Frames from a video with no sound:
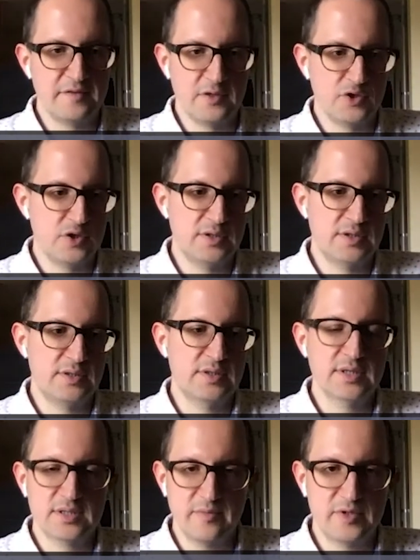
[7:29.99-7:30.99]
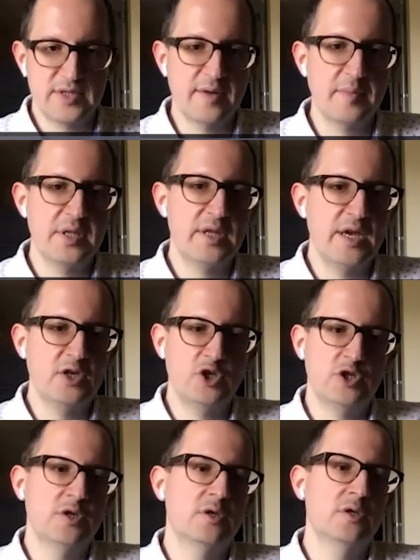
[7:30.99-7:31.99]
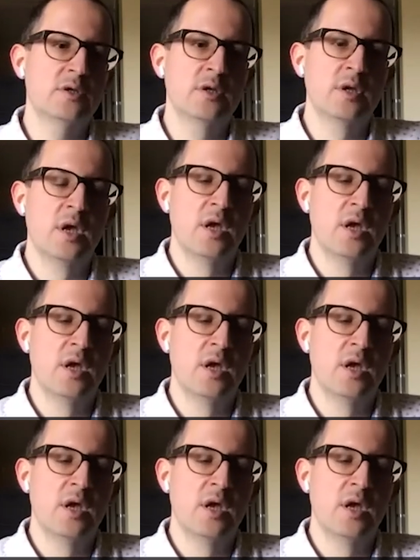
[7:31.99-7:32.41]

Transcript: such as customer segmentation